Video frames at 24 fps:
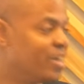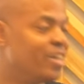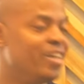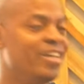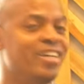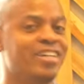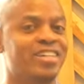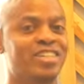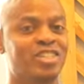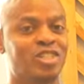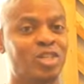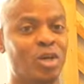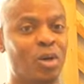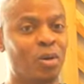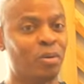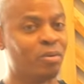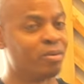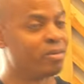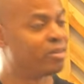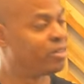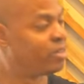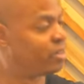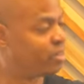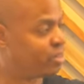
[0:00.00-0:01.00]
Mm -hmm. So
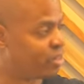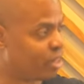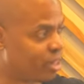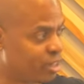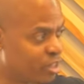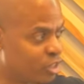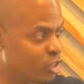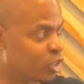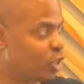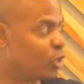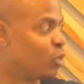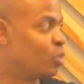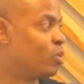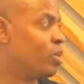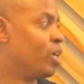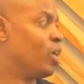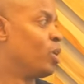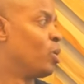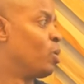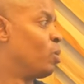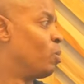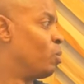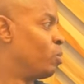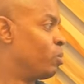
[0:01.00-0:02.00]
they continue that
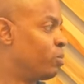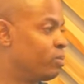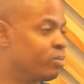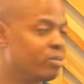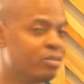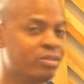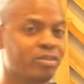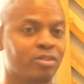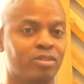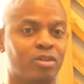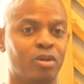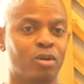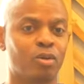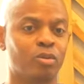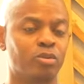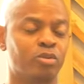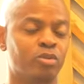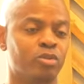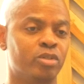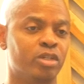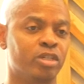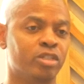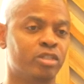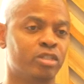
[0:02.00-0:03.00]
whole whole
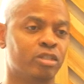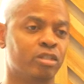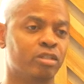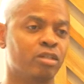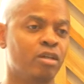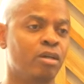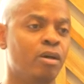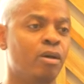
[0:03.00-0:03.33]
tradition.